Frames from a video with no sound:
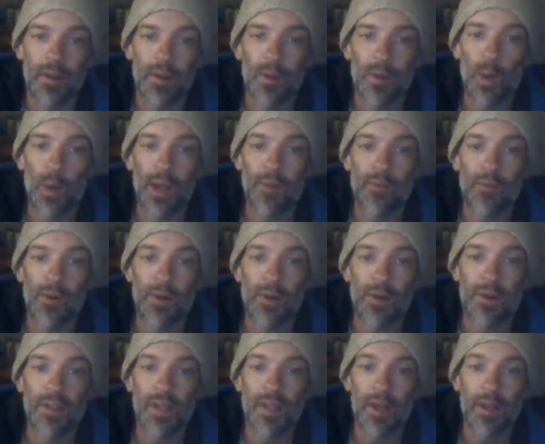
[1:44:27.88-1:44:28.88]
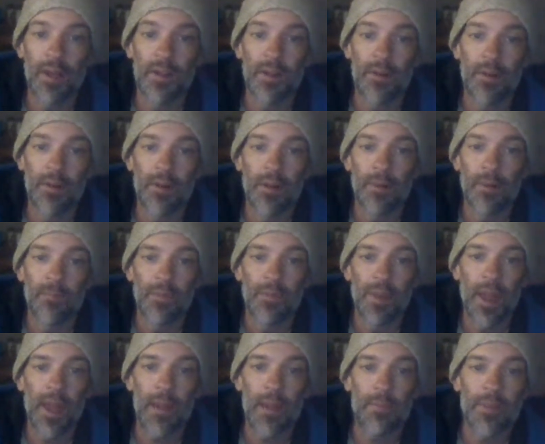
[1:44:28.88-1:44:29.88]
Wakeford said.
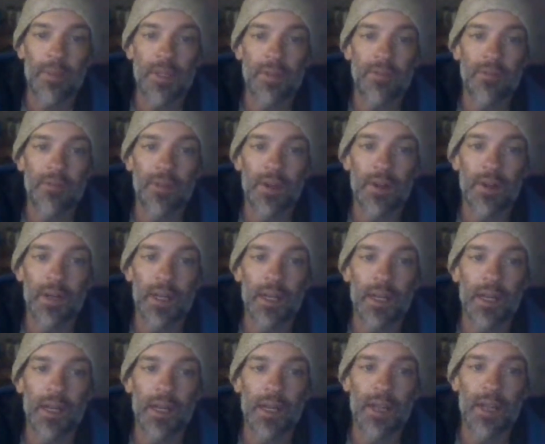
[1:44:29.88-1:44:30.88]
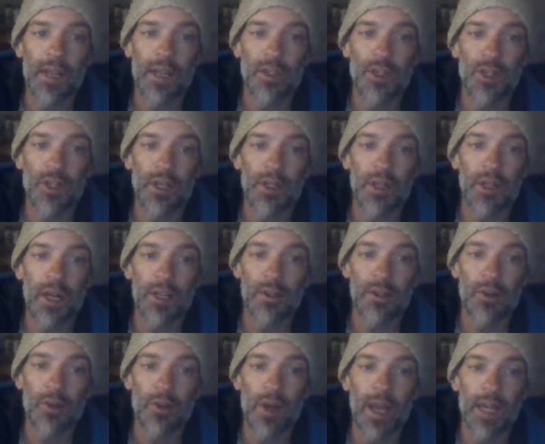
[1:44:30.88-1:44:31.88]
Atmospheric and
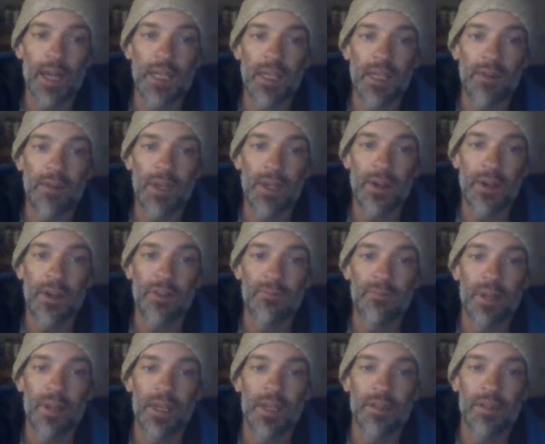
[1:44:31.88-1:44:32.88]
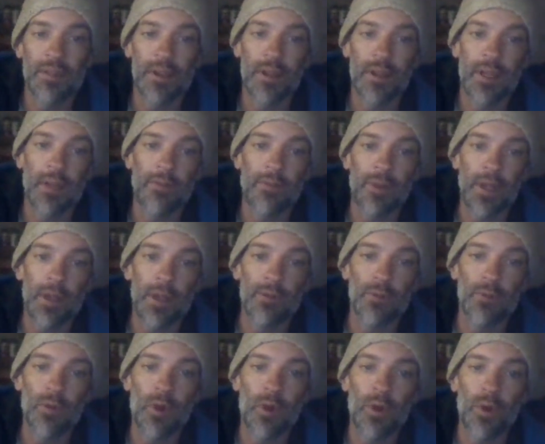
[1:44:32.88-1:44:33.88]
geological activity could have played a significant
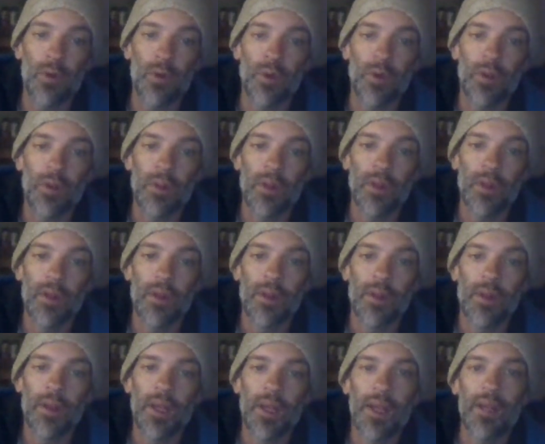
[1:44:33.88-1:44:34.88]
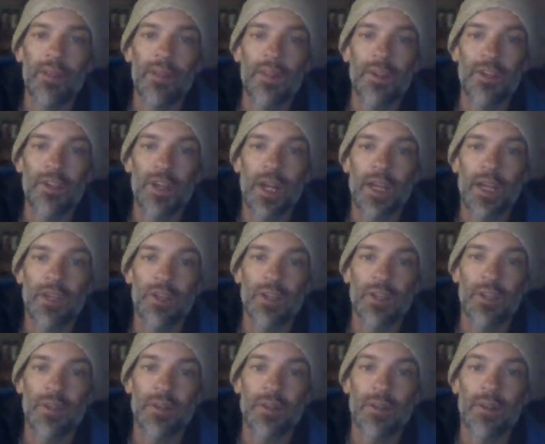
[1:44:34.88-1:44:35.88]
role in the
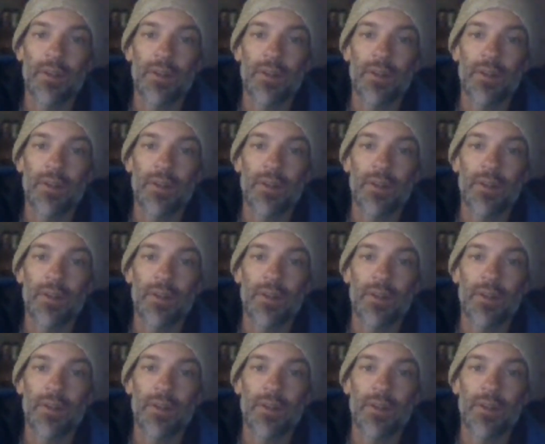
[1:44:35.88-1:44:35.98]
changes.